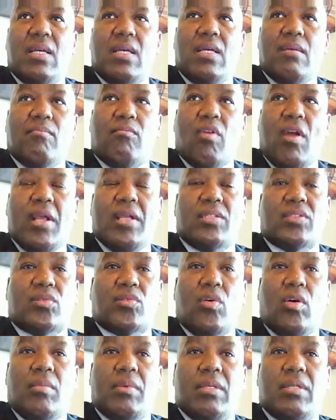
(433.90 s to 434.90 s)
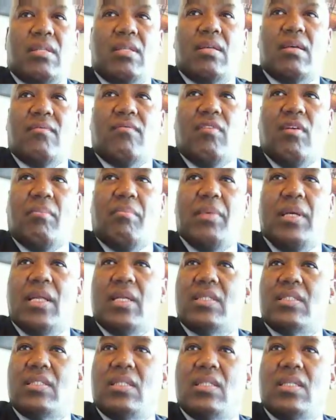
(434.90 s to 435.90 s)
brainstorming for
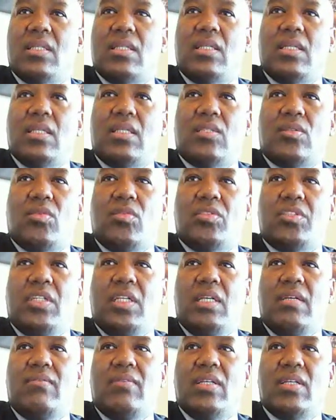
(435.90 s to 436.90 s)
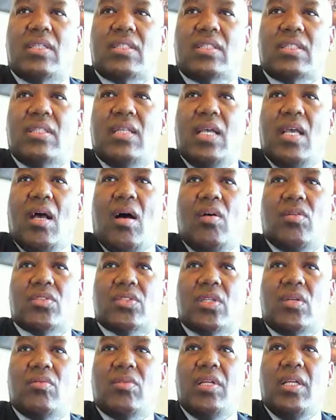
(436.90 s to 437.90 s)
Billiton. To achieve this, they
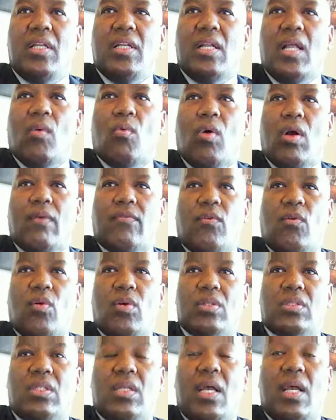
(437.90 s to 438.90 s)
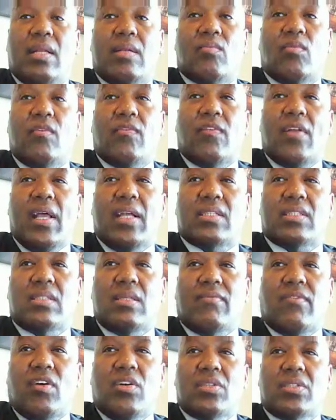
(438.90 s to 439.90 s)
also needed a workforce that reflects
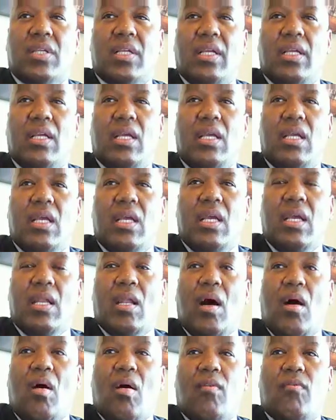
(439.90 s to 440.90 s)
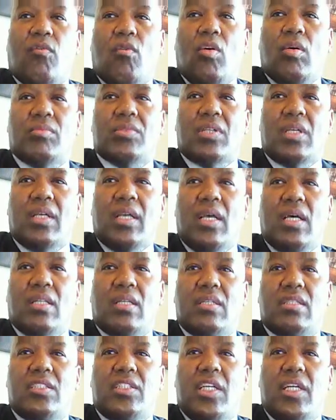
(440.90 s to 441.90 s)
diversity in all forms together:
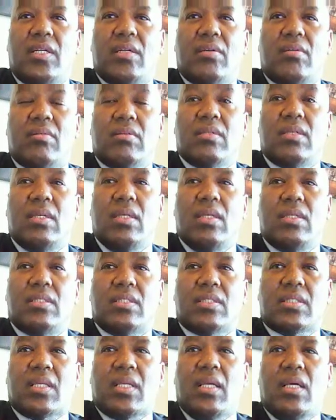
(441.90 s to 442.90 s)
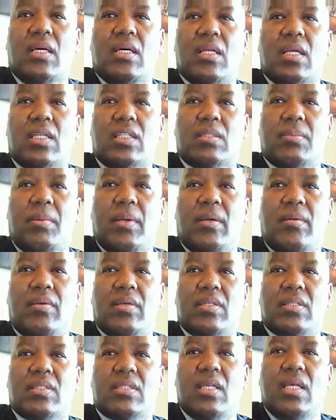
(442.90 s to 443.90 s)
gender, skill,
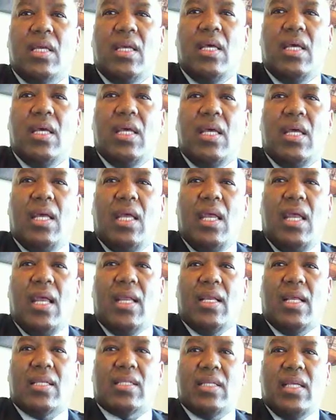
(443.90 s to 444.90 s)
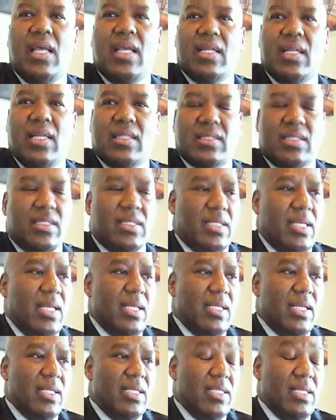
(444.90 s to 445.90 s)
experience, and
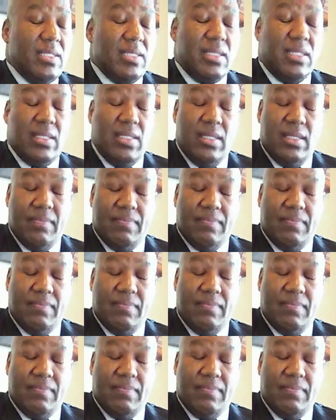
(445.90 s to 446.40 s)
ethnicity.